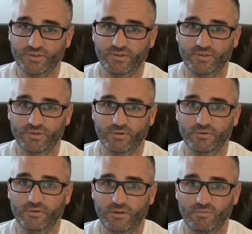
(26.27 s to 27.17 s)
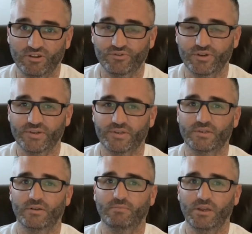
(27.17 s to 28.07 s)
These are email addresses
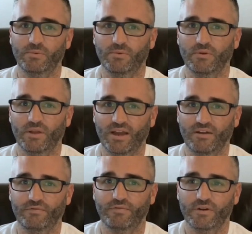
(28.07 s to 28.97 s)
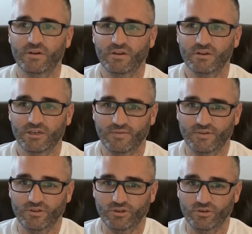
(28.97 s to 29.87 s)
that people have
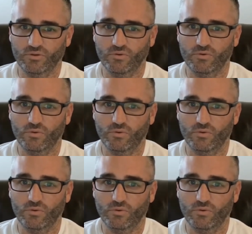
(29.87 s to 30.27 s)
given you